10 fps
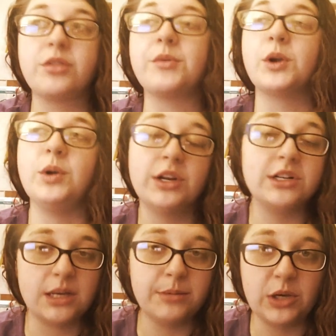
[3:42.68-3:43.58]
through
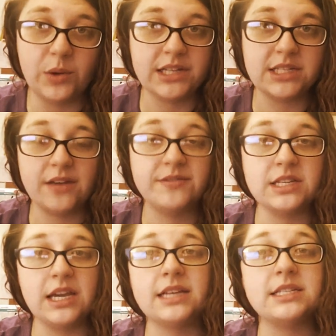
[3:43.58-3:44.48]
your
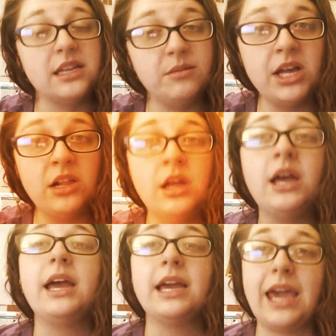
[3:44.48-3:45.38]
WSFCS email
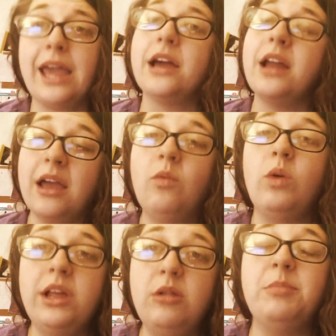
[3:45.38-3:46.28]
can and
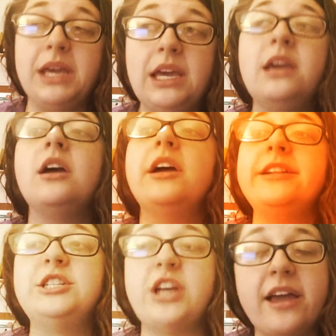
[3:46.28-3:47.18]
will be
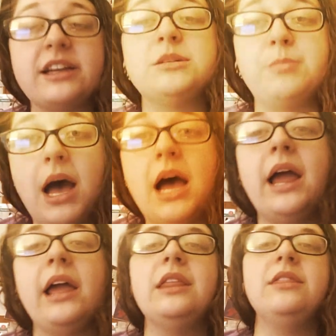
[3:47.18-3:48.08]
checked
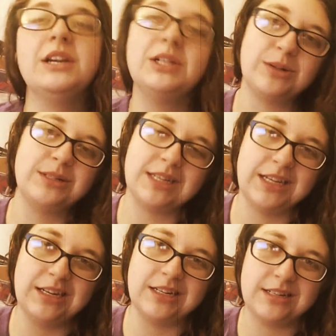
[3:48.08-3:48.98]
by the adults
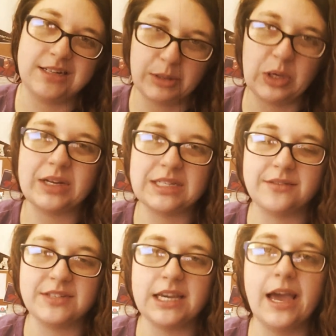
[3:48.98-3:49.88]
in
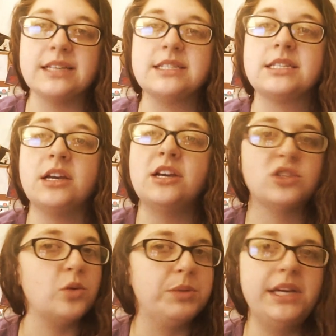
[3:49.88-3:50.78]
WSFCS.
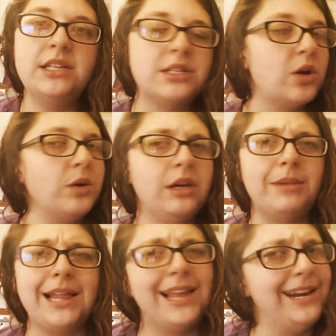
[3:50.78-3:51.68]
So please don't
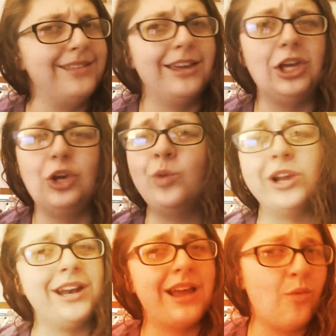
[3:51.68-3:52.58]
email anything you
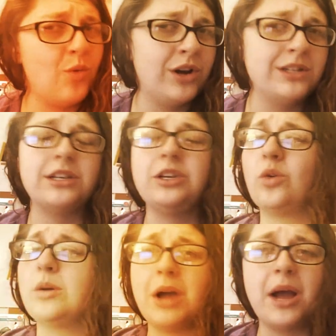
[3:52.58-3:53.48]
would not want
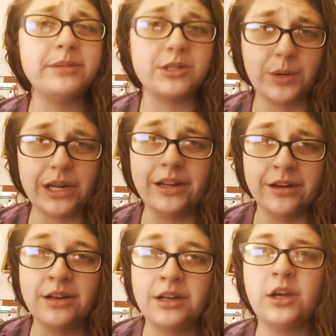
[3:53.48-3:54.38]
your mom to
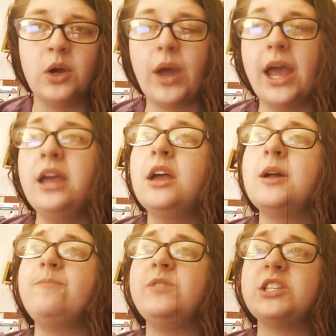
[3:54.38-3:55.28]
read. Okay,
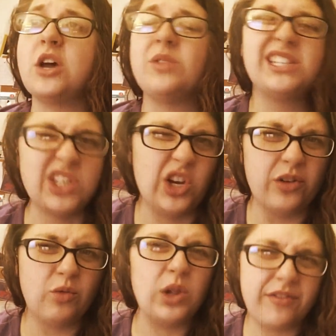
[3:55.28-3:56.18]
so that's a
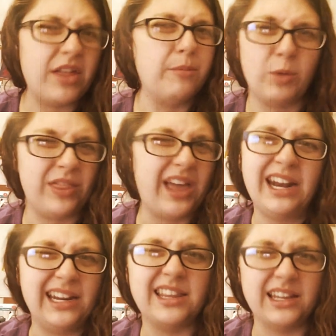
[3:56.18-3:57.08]
good rule of thumb with
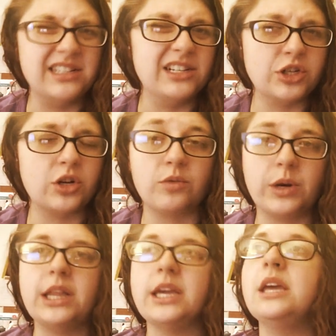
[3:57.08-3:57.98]
anything digital,
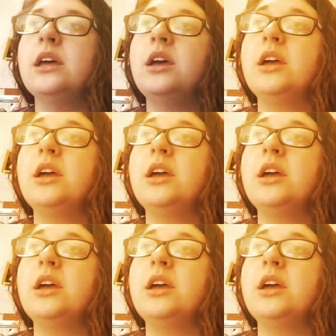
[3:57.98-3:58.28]
really.